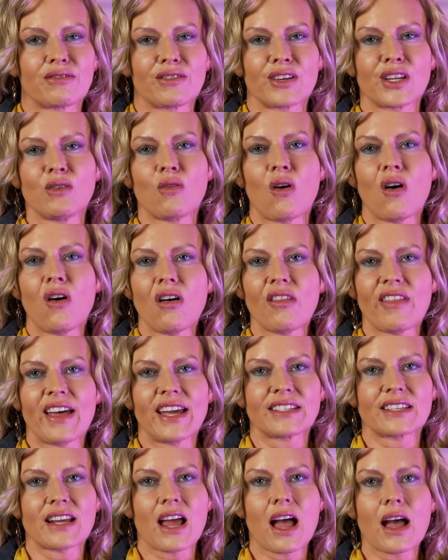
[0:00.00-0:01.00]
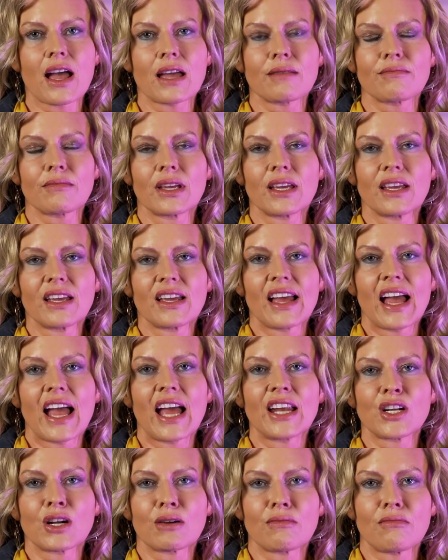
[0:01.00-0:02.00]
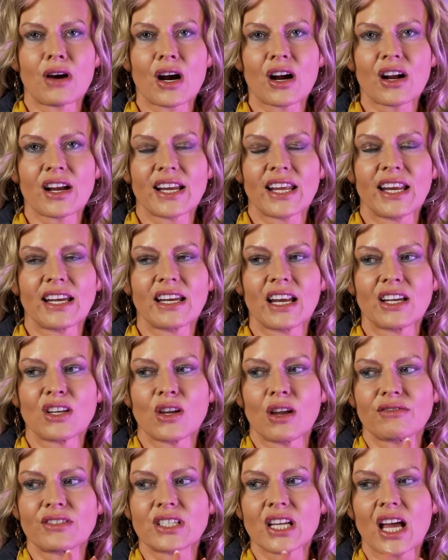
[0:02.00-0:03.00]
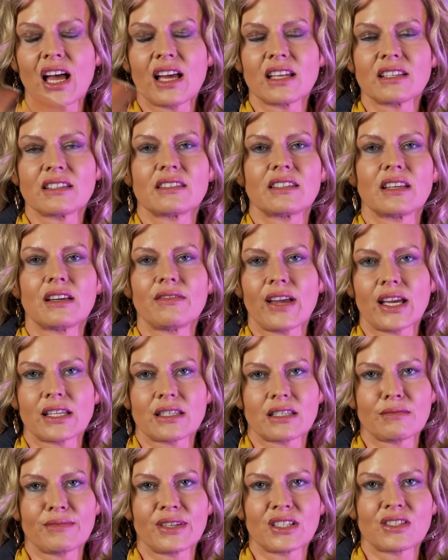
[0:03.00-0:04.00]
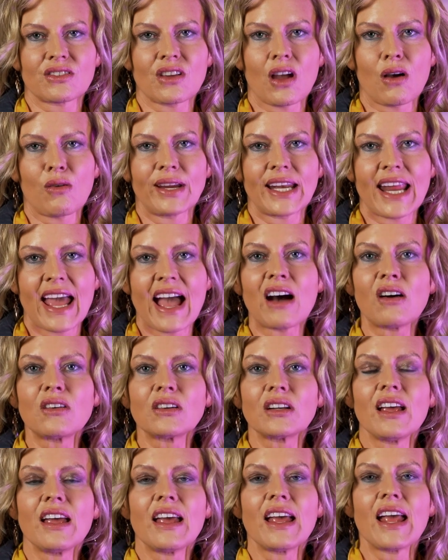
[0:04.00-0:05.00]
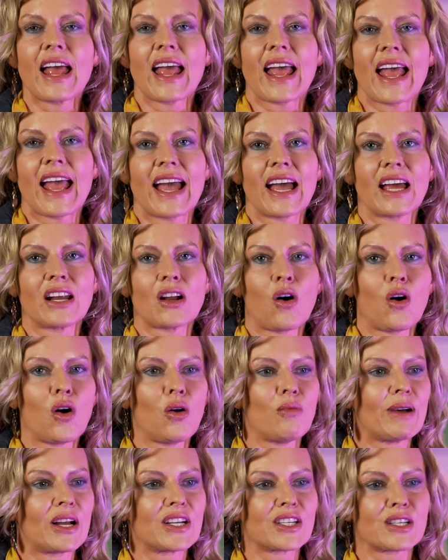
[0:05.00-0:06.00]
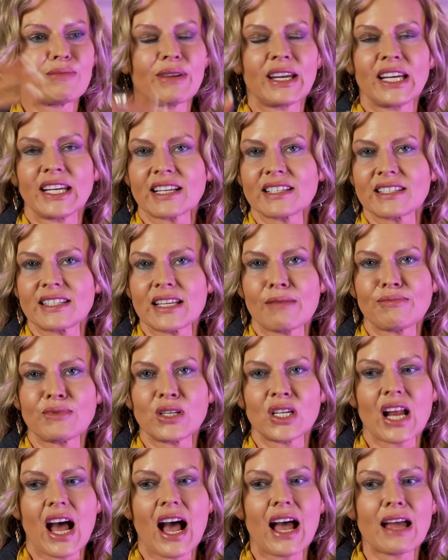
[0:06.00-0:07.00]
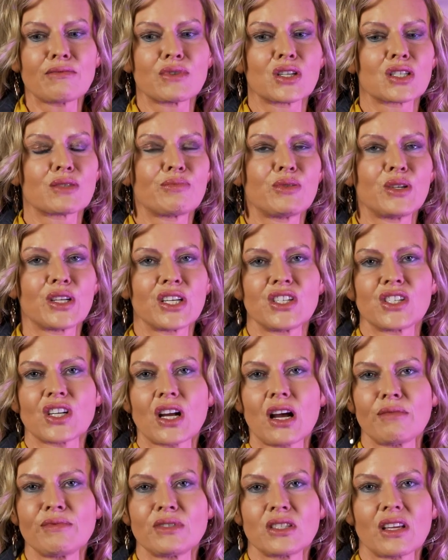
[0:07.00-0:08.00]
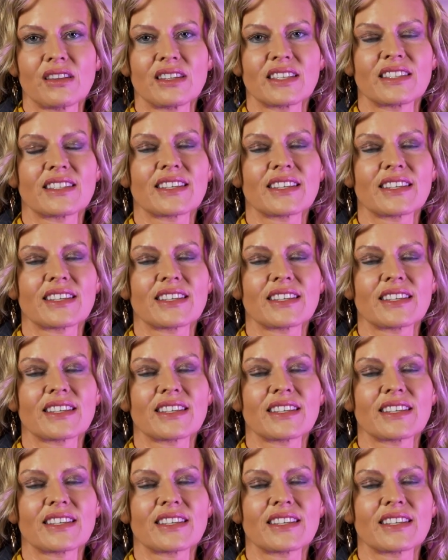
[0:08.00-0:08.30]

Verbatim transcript: for you all that time, and you're marketing and you have tons of estimates going out, and a whole bunch being accepted. I'm just putting jobs on the